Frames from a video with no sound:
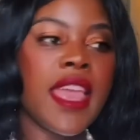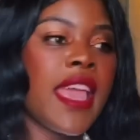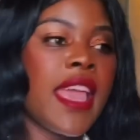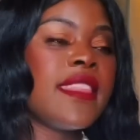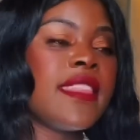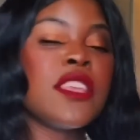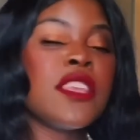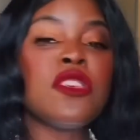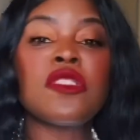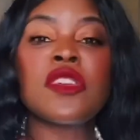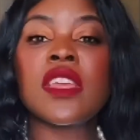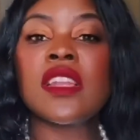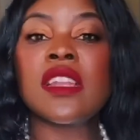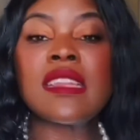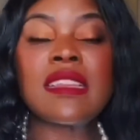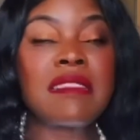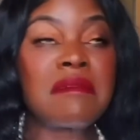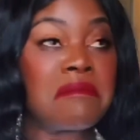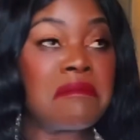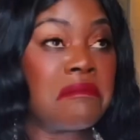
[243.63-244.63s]
And then you
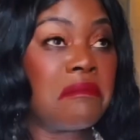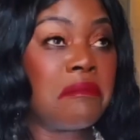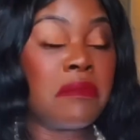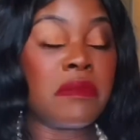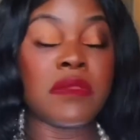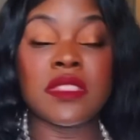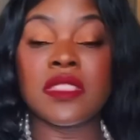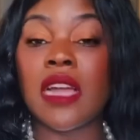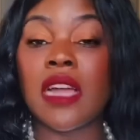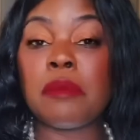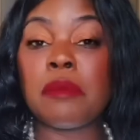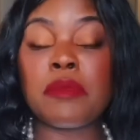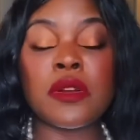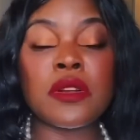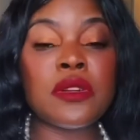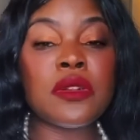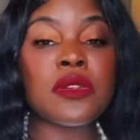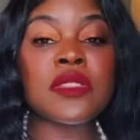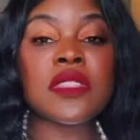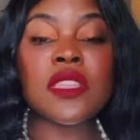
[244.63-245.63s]
can start
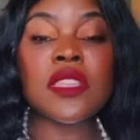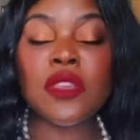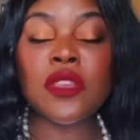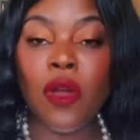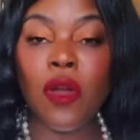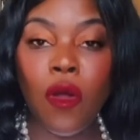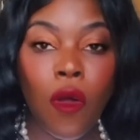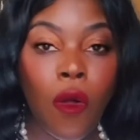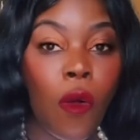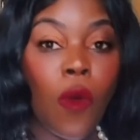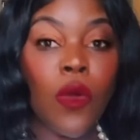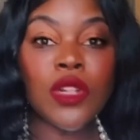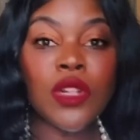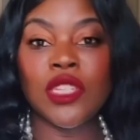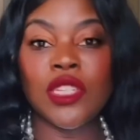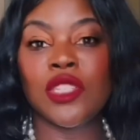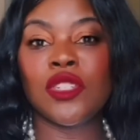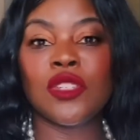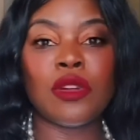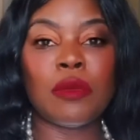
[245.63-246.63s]
producing your own
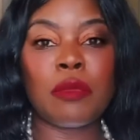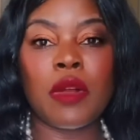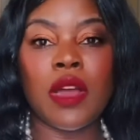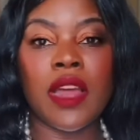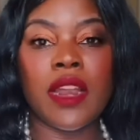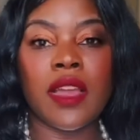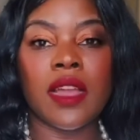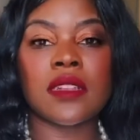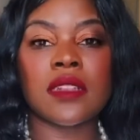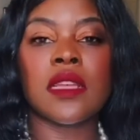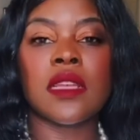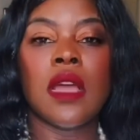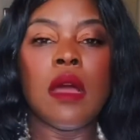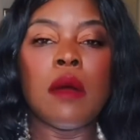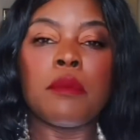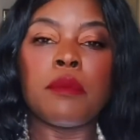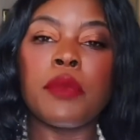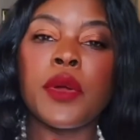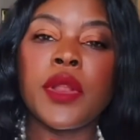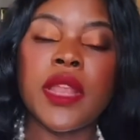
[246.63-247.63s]
digital product,
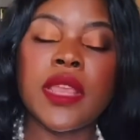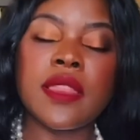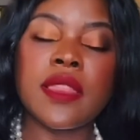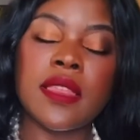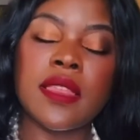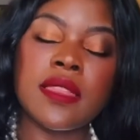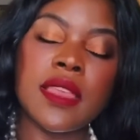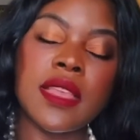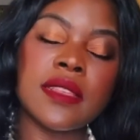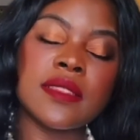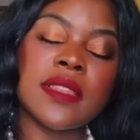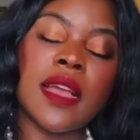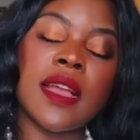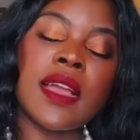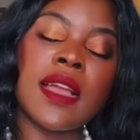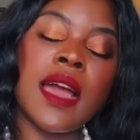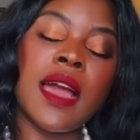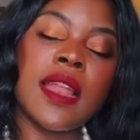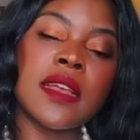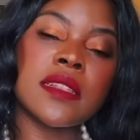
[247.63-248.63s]
putting the things that
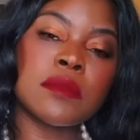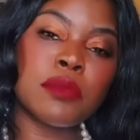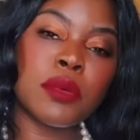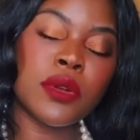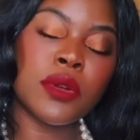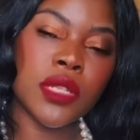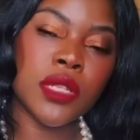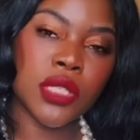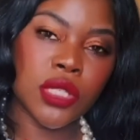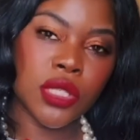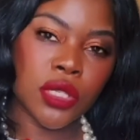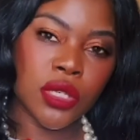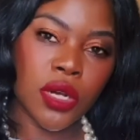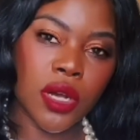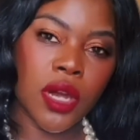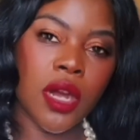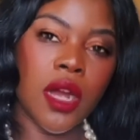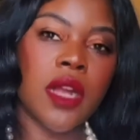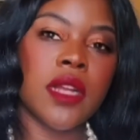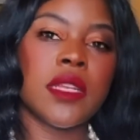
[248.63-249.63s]
God has put into your
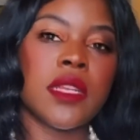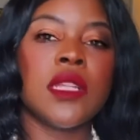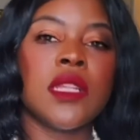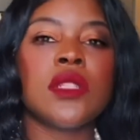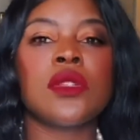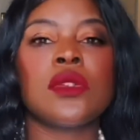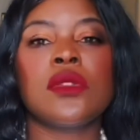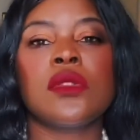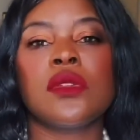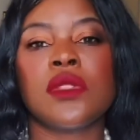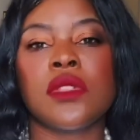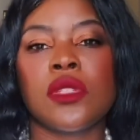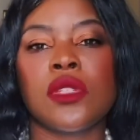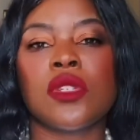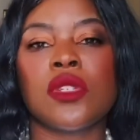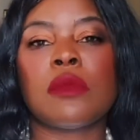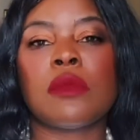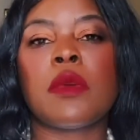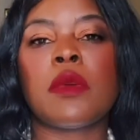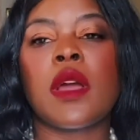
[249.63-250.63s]
heart into those
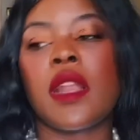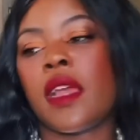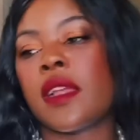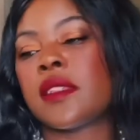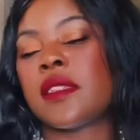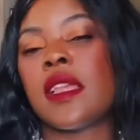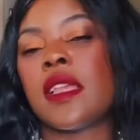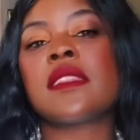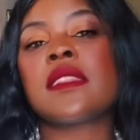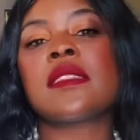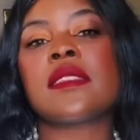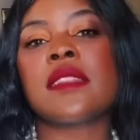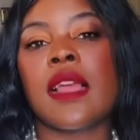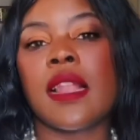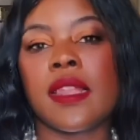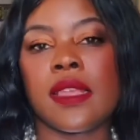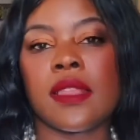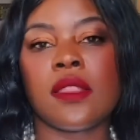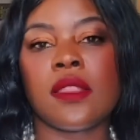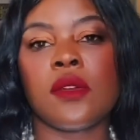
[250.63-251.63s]
digital products and
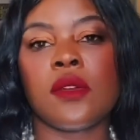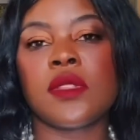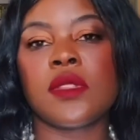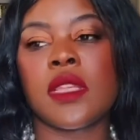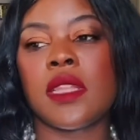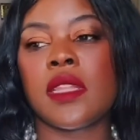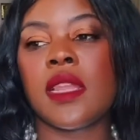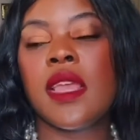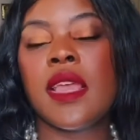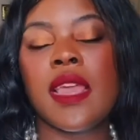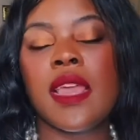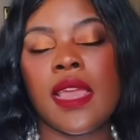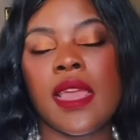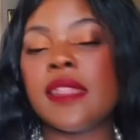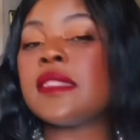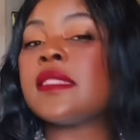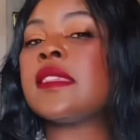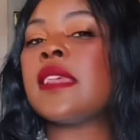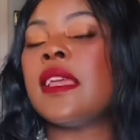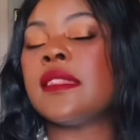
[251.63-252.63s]
selling those
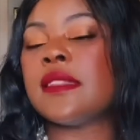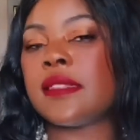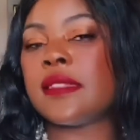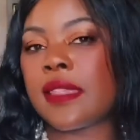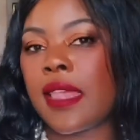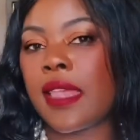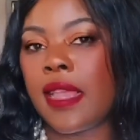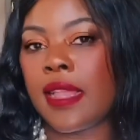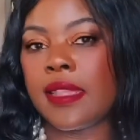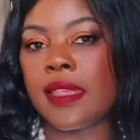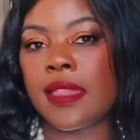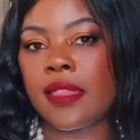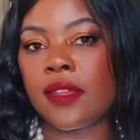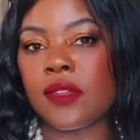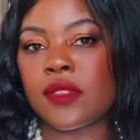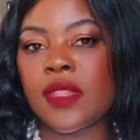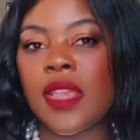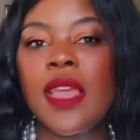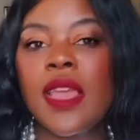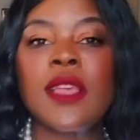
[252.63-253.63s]
and scaling
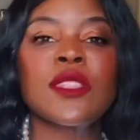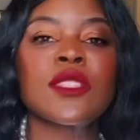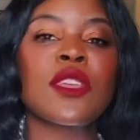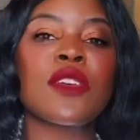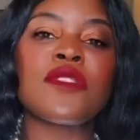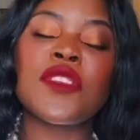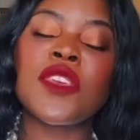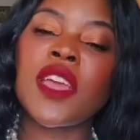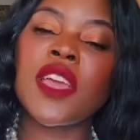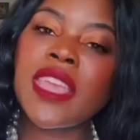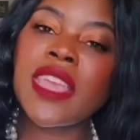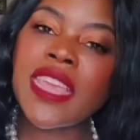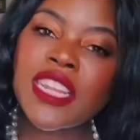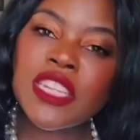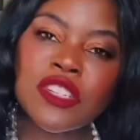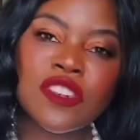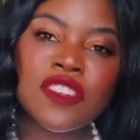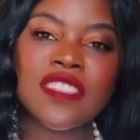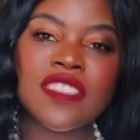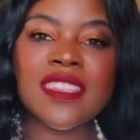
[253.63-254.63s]
those. So if you're
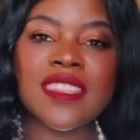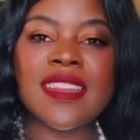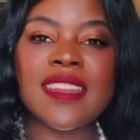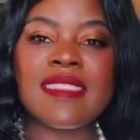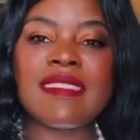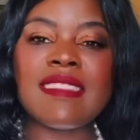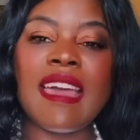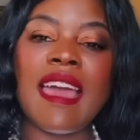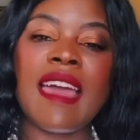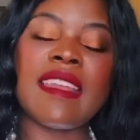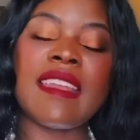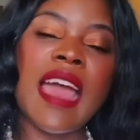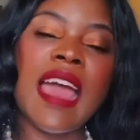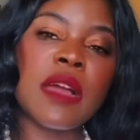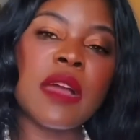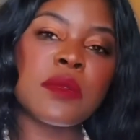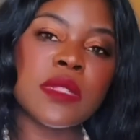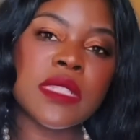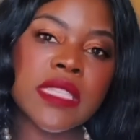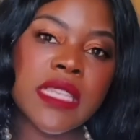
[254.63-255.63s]
interested in that, I
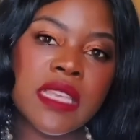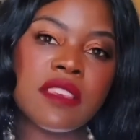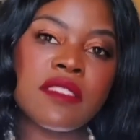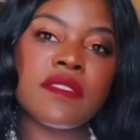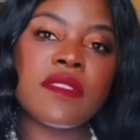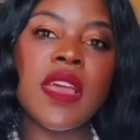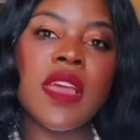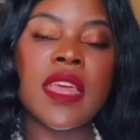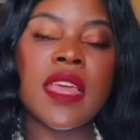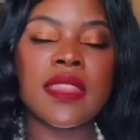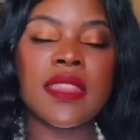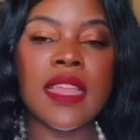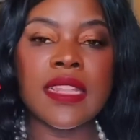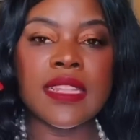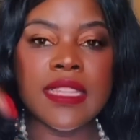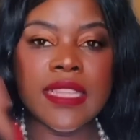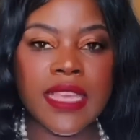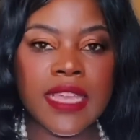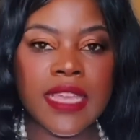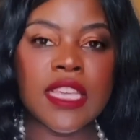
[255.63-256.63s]
will leave the
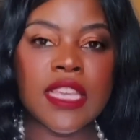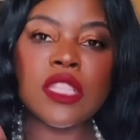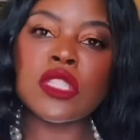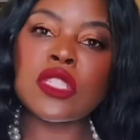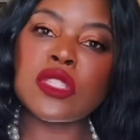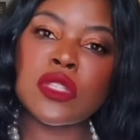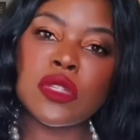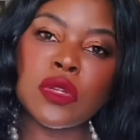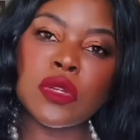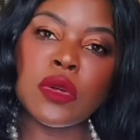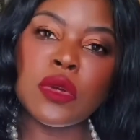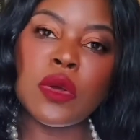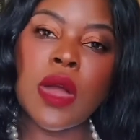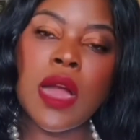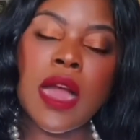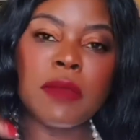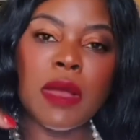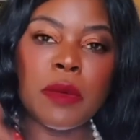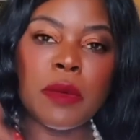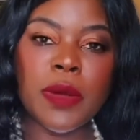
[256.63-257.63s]
link to
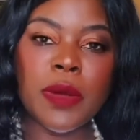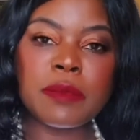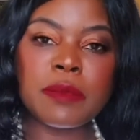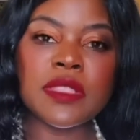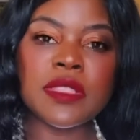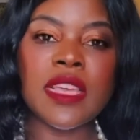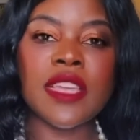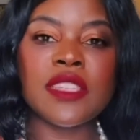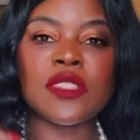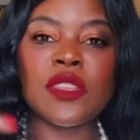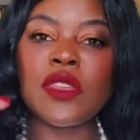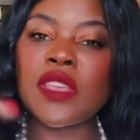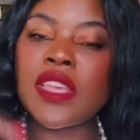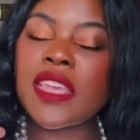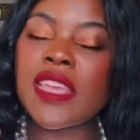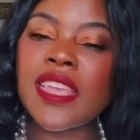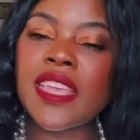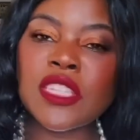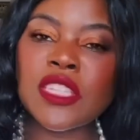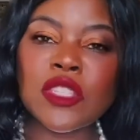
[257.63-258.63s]
my website so you
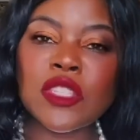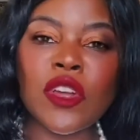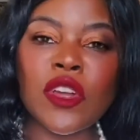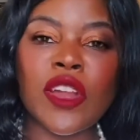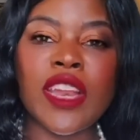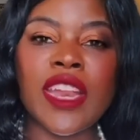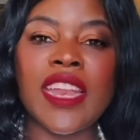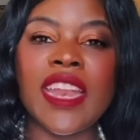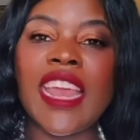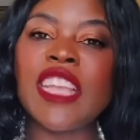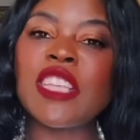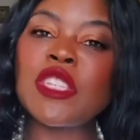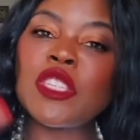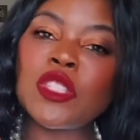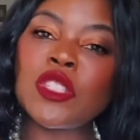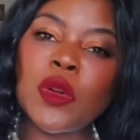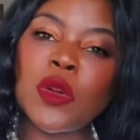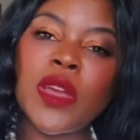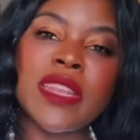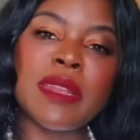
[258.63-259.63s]
can get started and
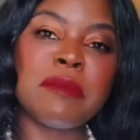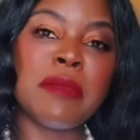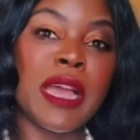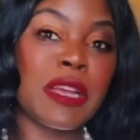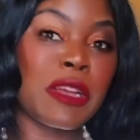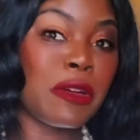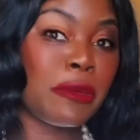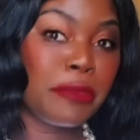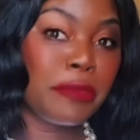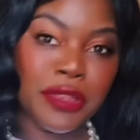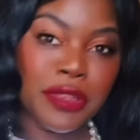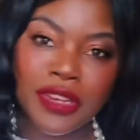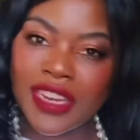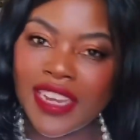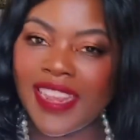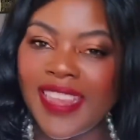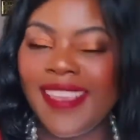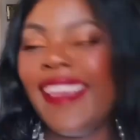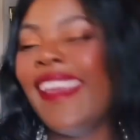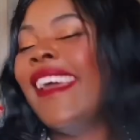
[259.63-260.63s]
join my
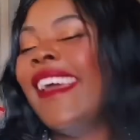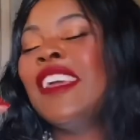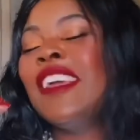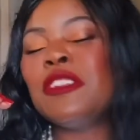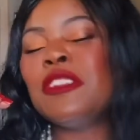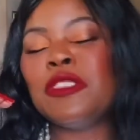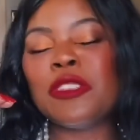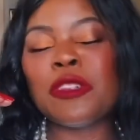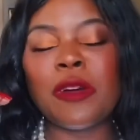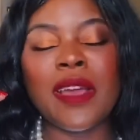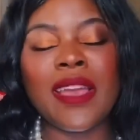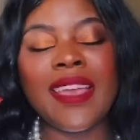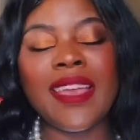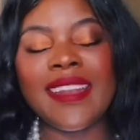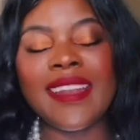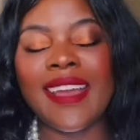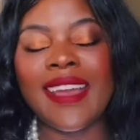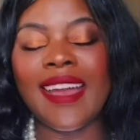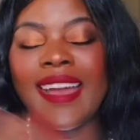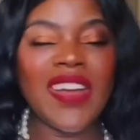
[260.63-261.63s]
community,
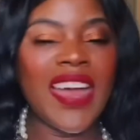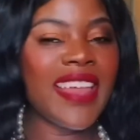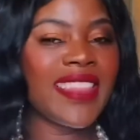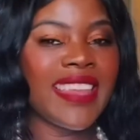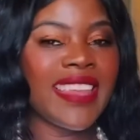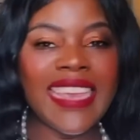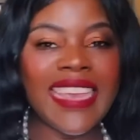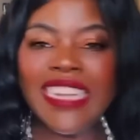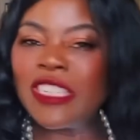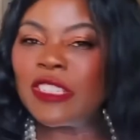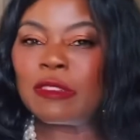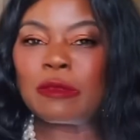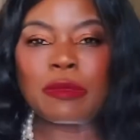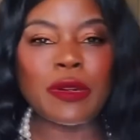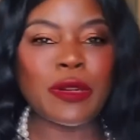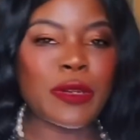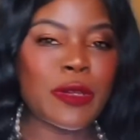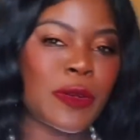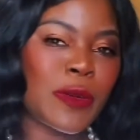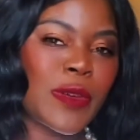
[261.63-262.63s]
join other
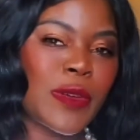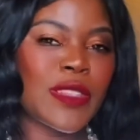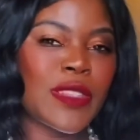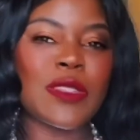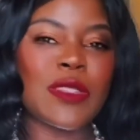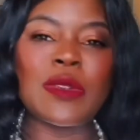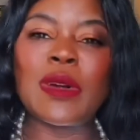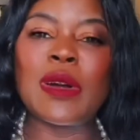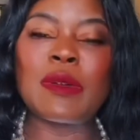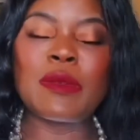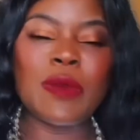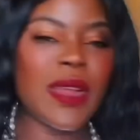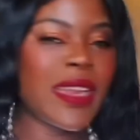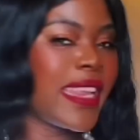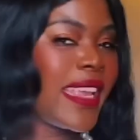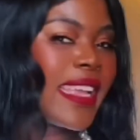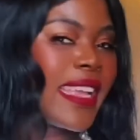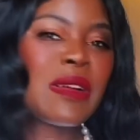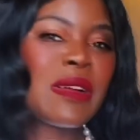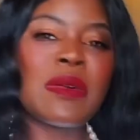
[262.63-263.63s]
entrepreneurs who are
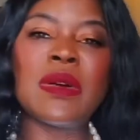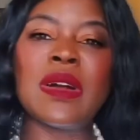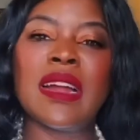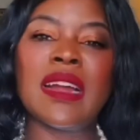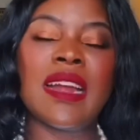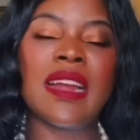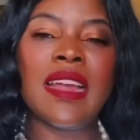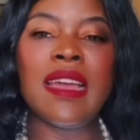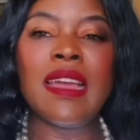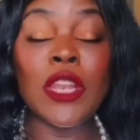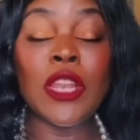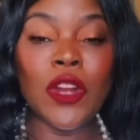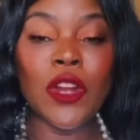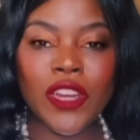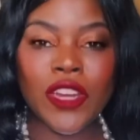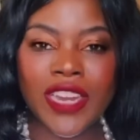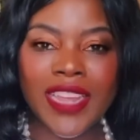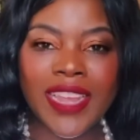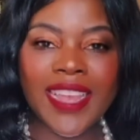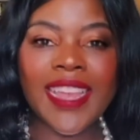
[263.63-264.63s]
running, who are
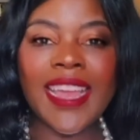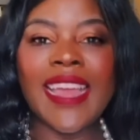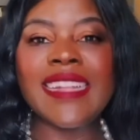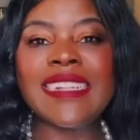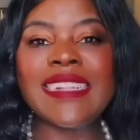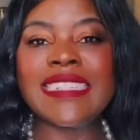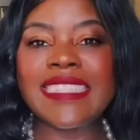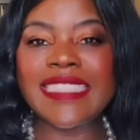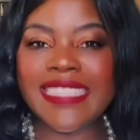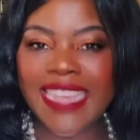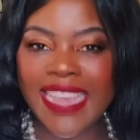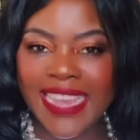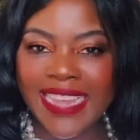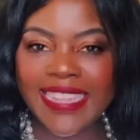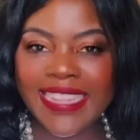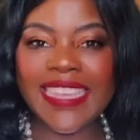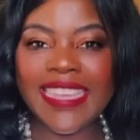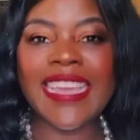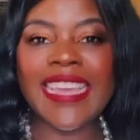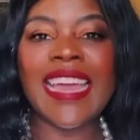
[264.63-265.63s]
learning and
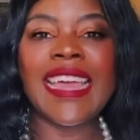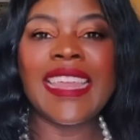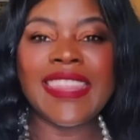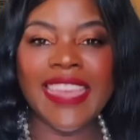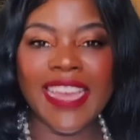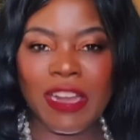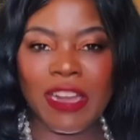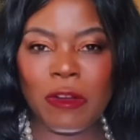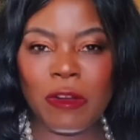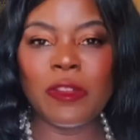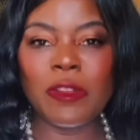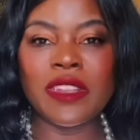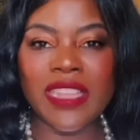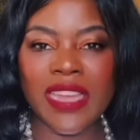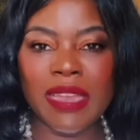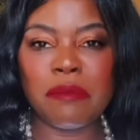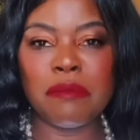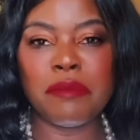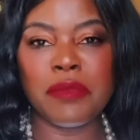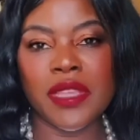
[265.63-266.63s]
scaling their
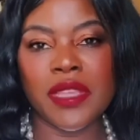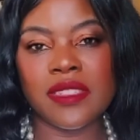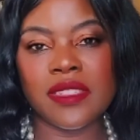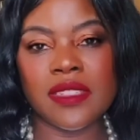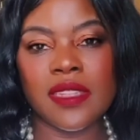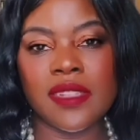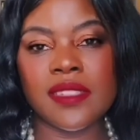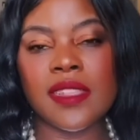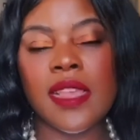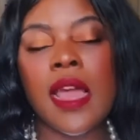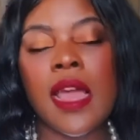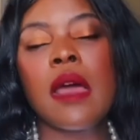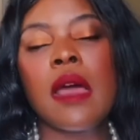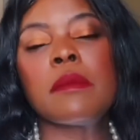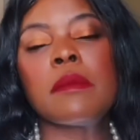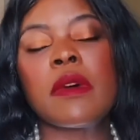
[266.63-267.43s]
online business.